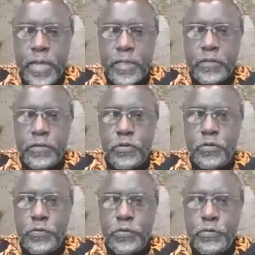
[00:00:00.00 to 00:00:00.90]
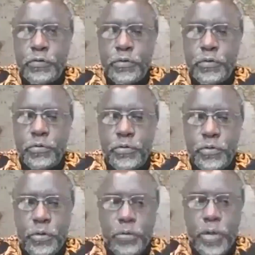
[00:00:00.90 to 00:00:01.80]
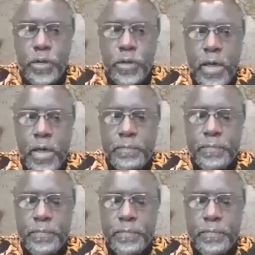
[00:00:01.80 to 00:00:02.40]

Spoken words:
that is useful to you, and